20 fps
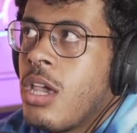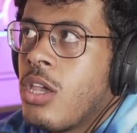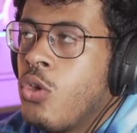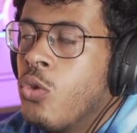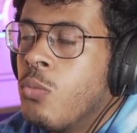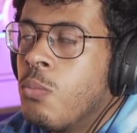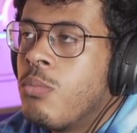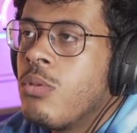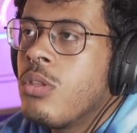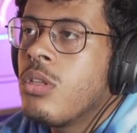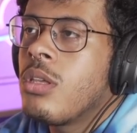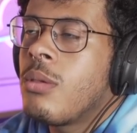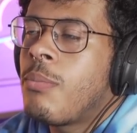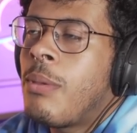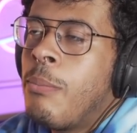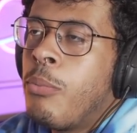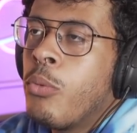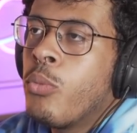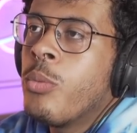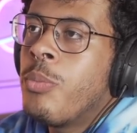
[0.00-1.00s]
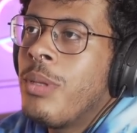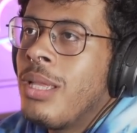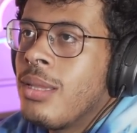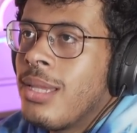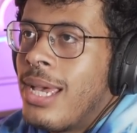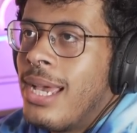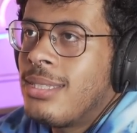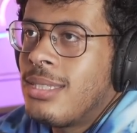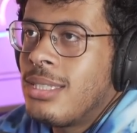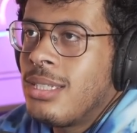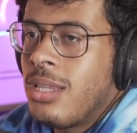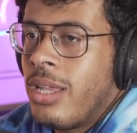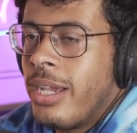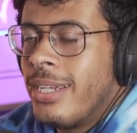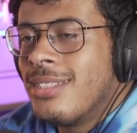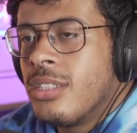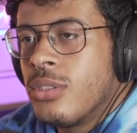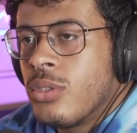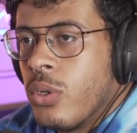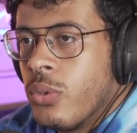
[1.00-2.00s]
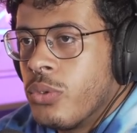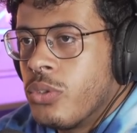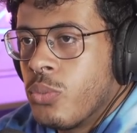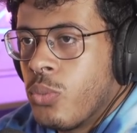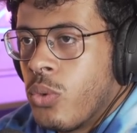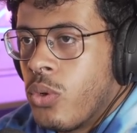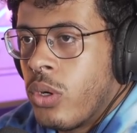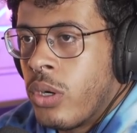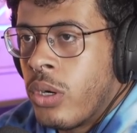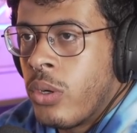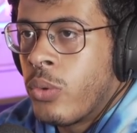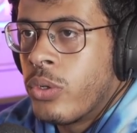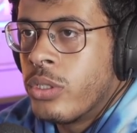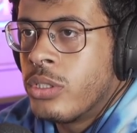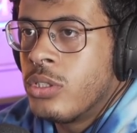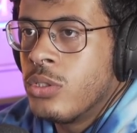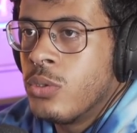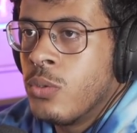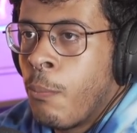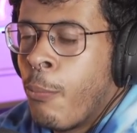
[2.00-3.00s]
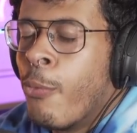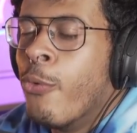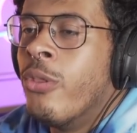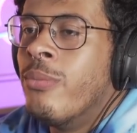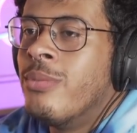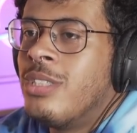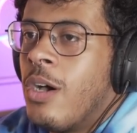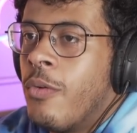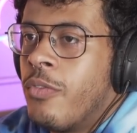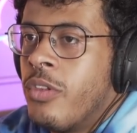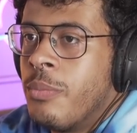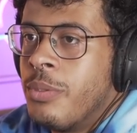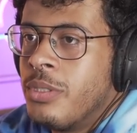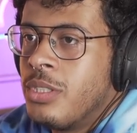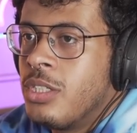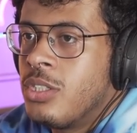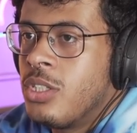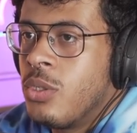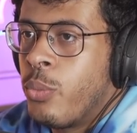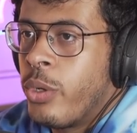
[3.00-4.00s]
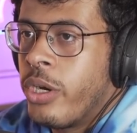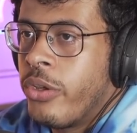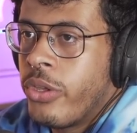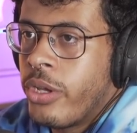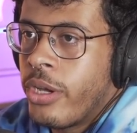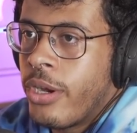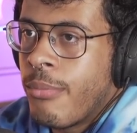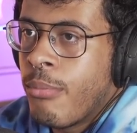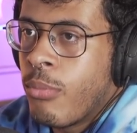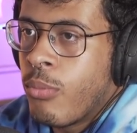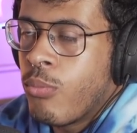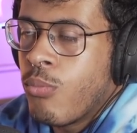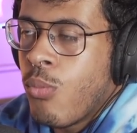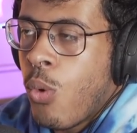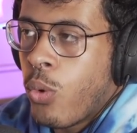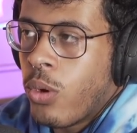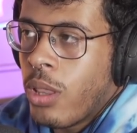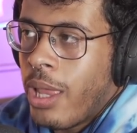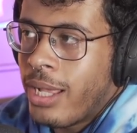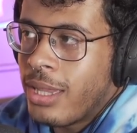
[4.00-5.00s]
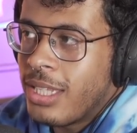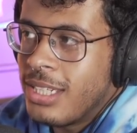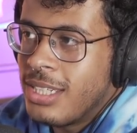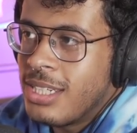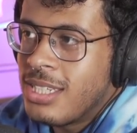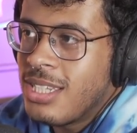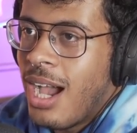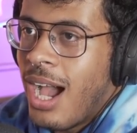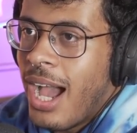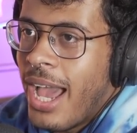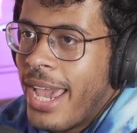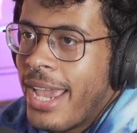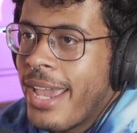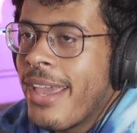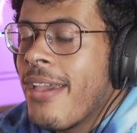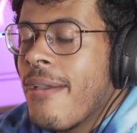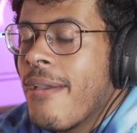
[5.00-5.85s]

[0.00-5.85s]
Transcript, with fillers: you'd people would be less inclined to go to war or to put themselves in a position where they are more likely to die